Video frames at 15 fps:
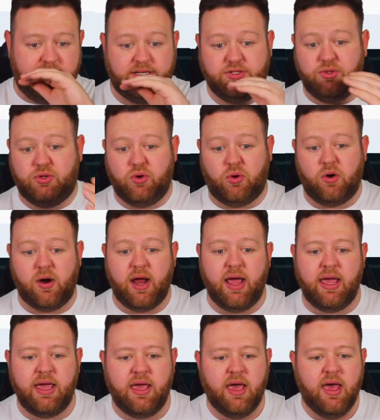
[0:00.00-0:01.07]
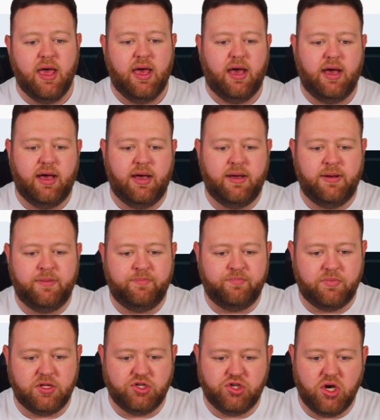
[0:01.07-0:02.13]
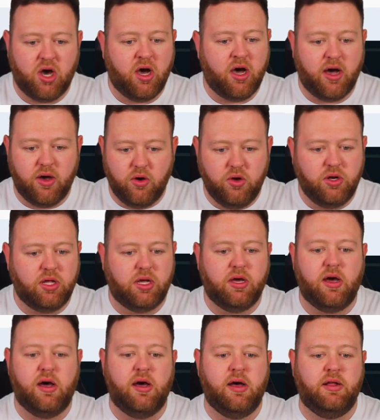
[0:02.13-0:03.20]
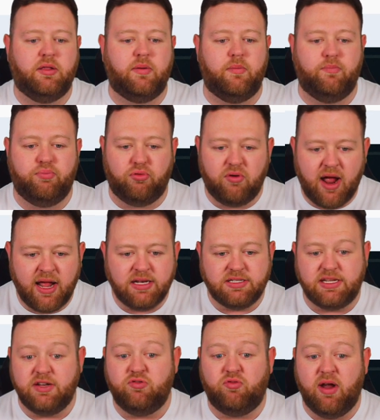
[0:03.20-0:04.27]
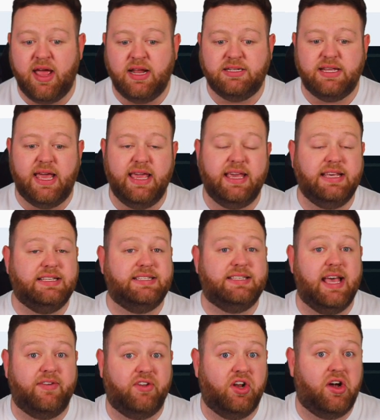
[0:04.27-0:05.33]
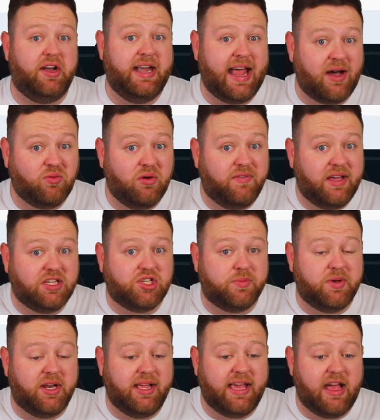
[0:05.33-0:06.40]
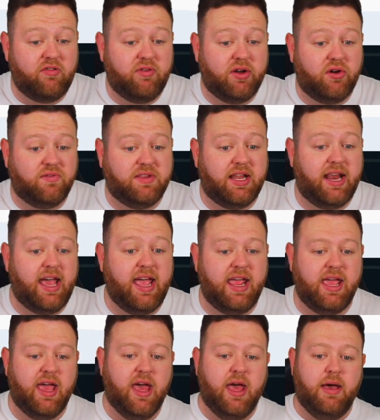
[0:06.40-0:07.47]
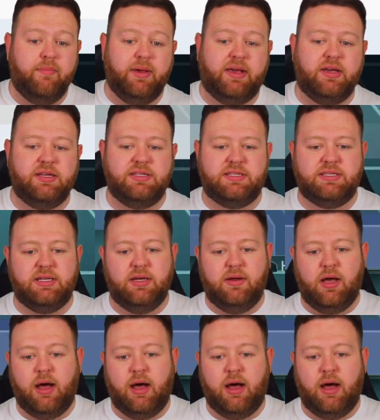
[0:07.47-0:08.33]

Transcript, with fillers: Ducore, um, Shah, Odegaard, Brandt in red, 87 on Nowovic I'm going to get rid of today because